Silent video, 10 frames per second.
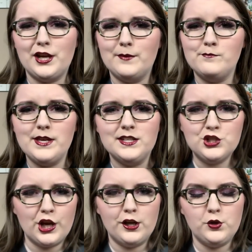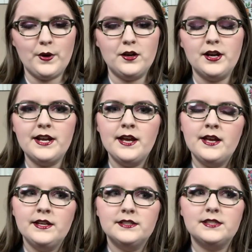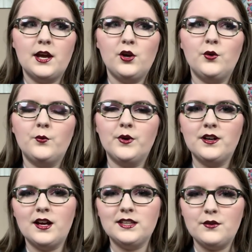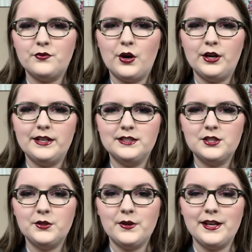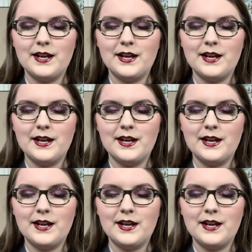mid-January, so we're not that far into it.